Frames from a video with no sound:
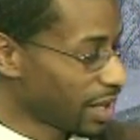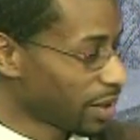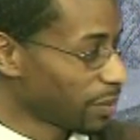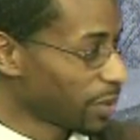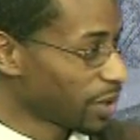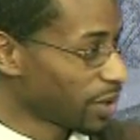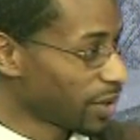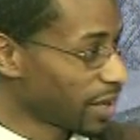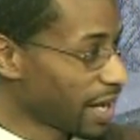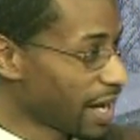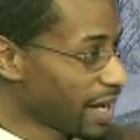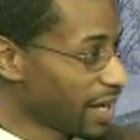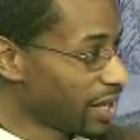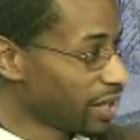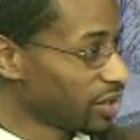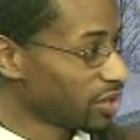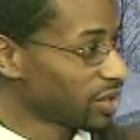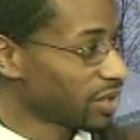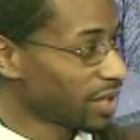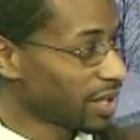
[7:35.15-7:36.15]
elementary
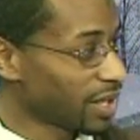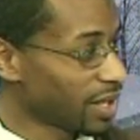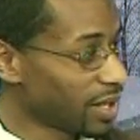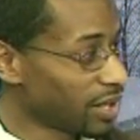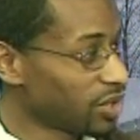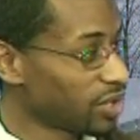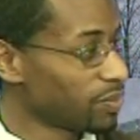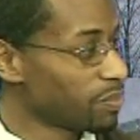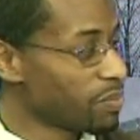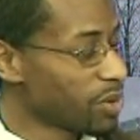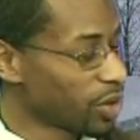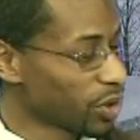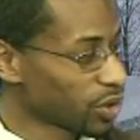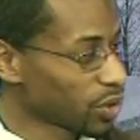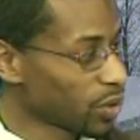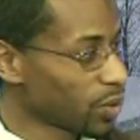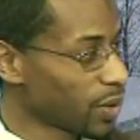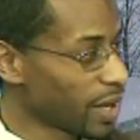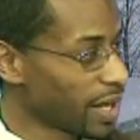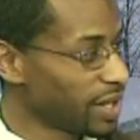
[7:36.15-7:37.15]
age kids, middle
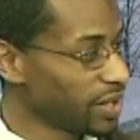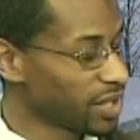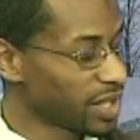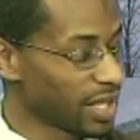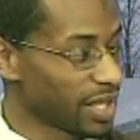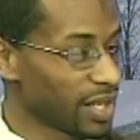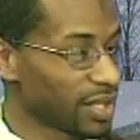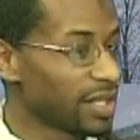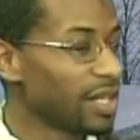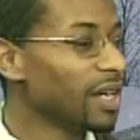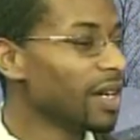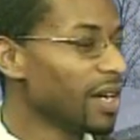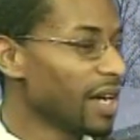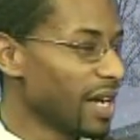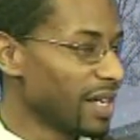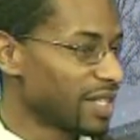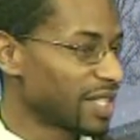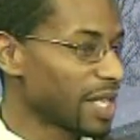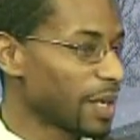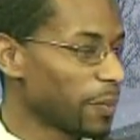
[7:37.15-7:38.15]
school age kids,
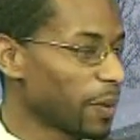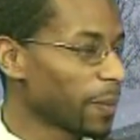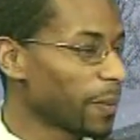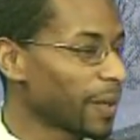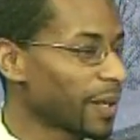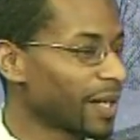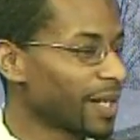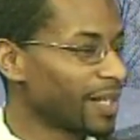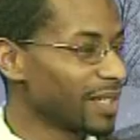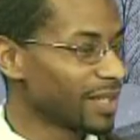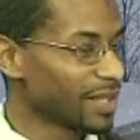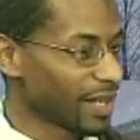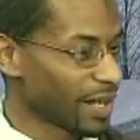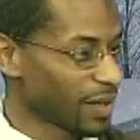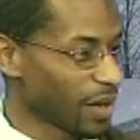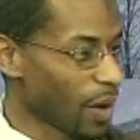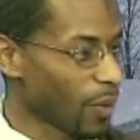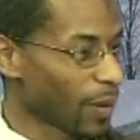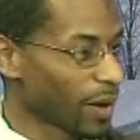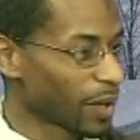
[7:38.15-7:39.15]
and simply because
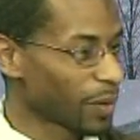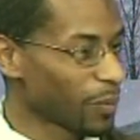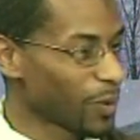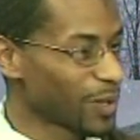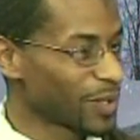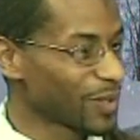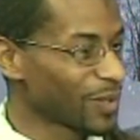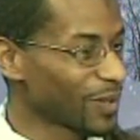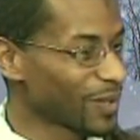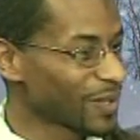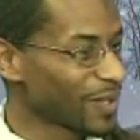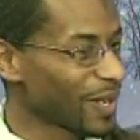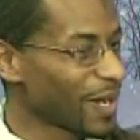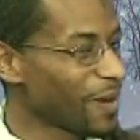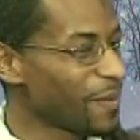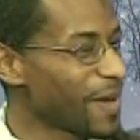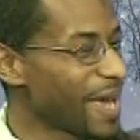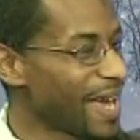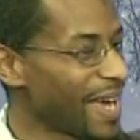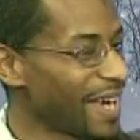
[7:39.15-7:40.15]
I work at the Boys and Girls
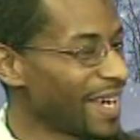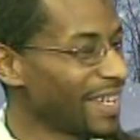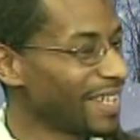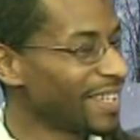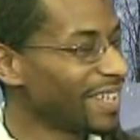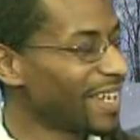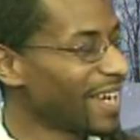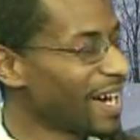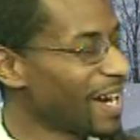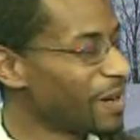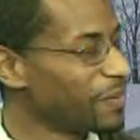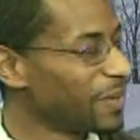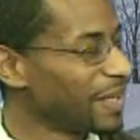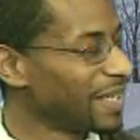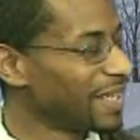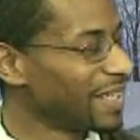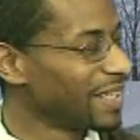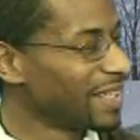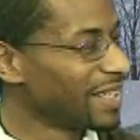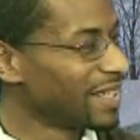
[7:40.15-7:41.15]
Club and I'm
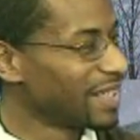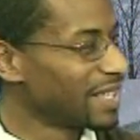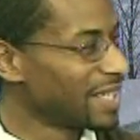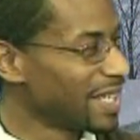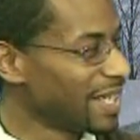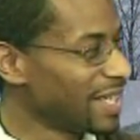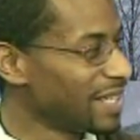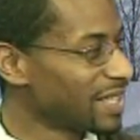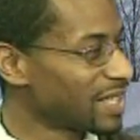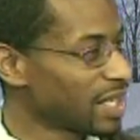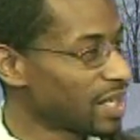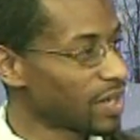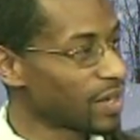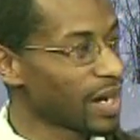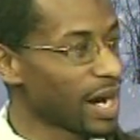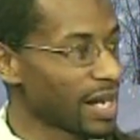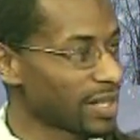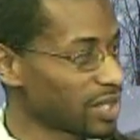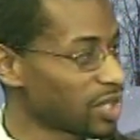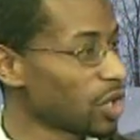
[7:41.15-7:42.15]
in the teen
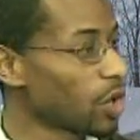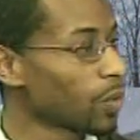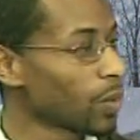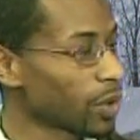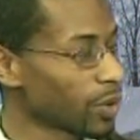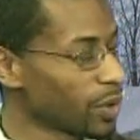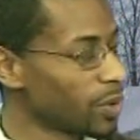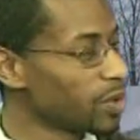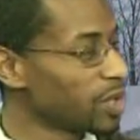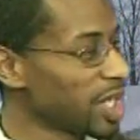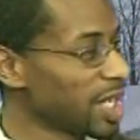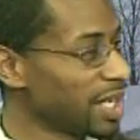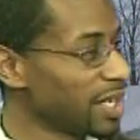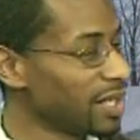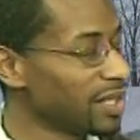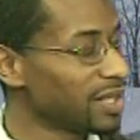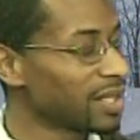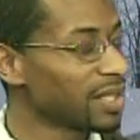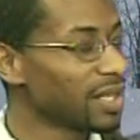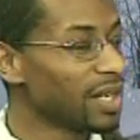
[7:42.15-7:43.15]
center, I still recruit
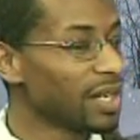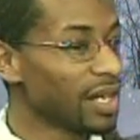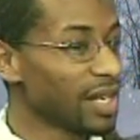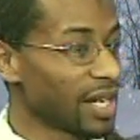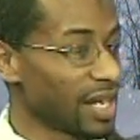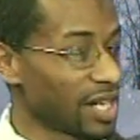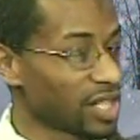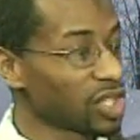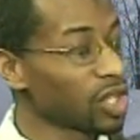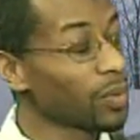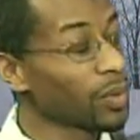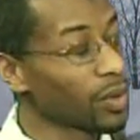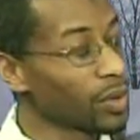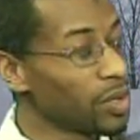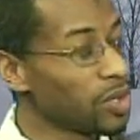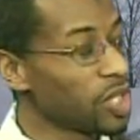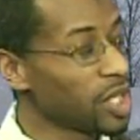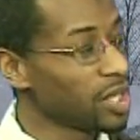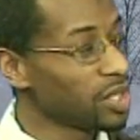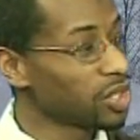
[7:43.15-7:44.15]
teens, and I still
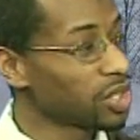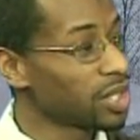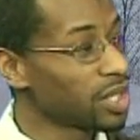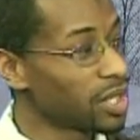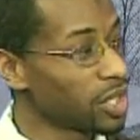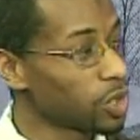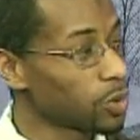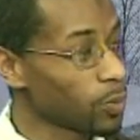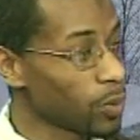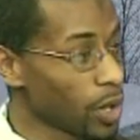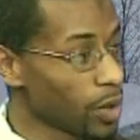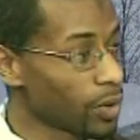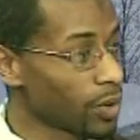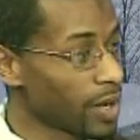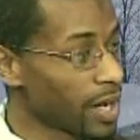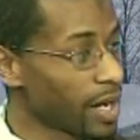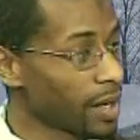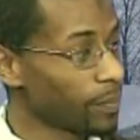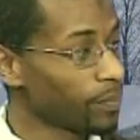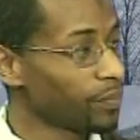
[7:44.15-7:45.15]
recruit teens to this
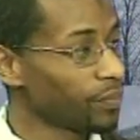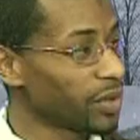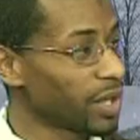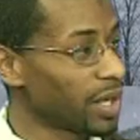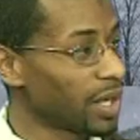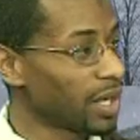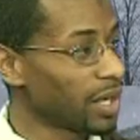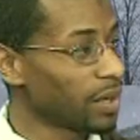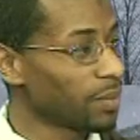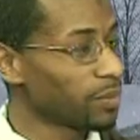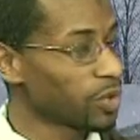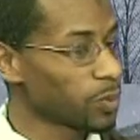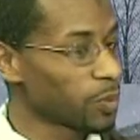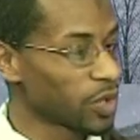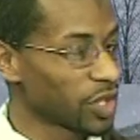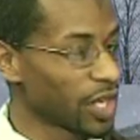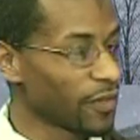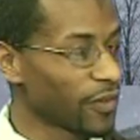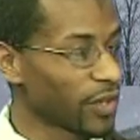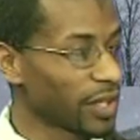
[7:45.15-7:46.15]
program
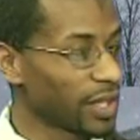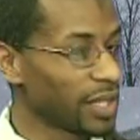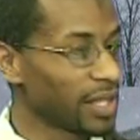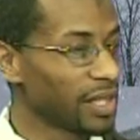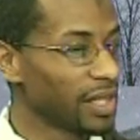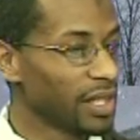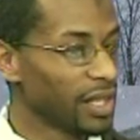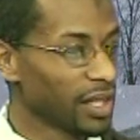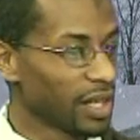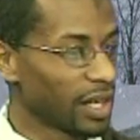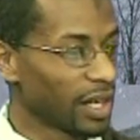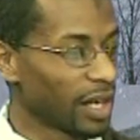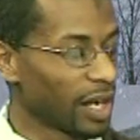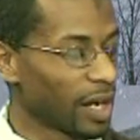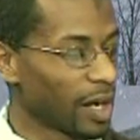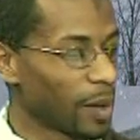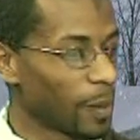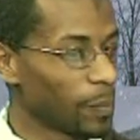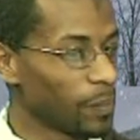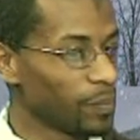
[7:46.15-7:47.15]
specifically
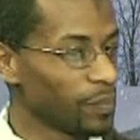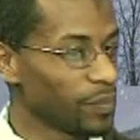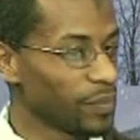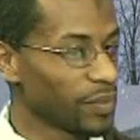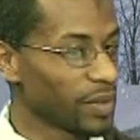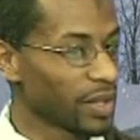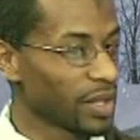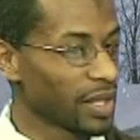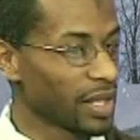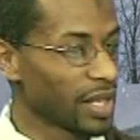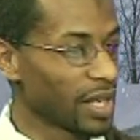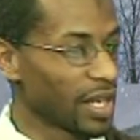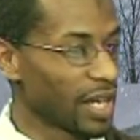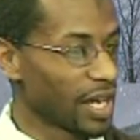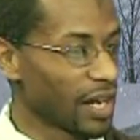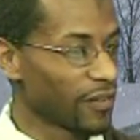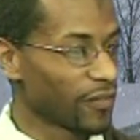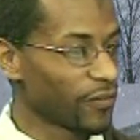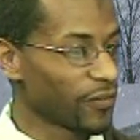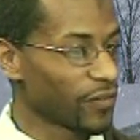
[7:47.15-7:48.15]

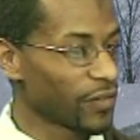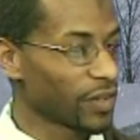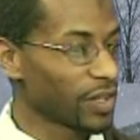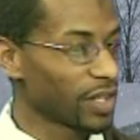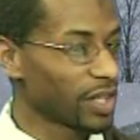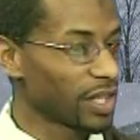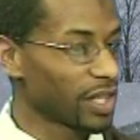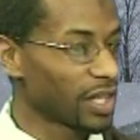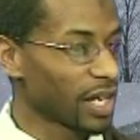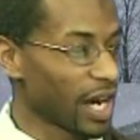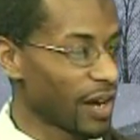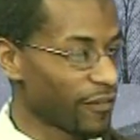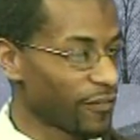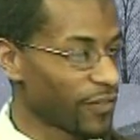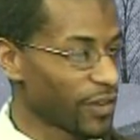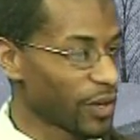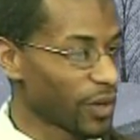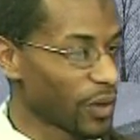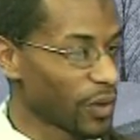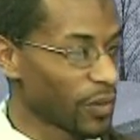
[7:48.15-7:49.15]
if I
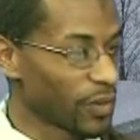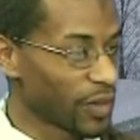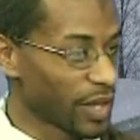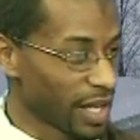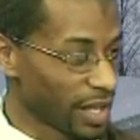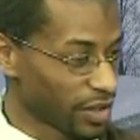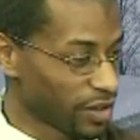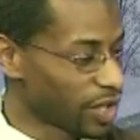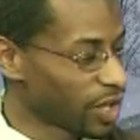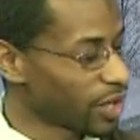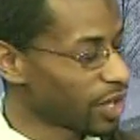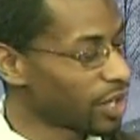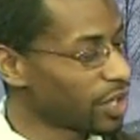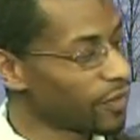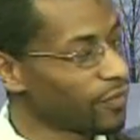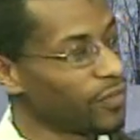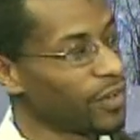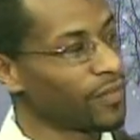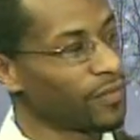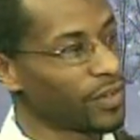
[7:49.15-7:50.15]
feel that they're a
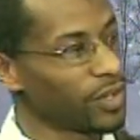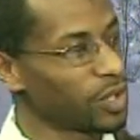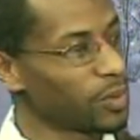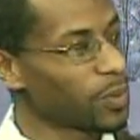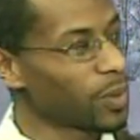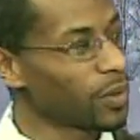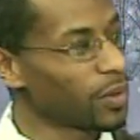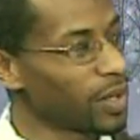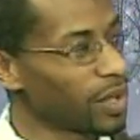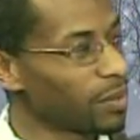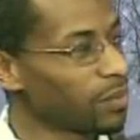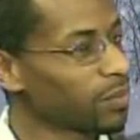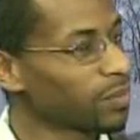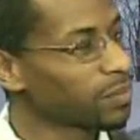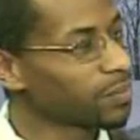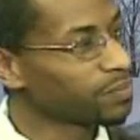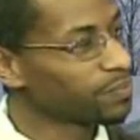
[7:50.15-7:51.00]
good fit for this program.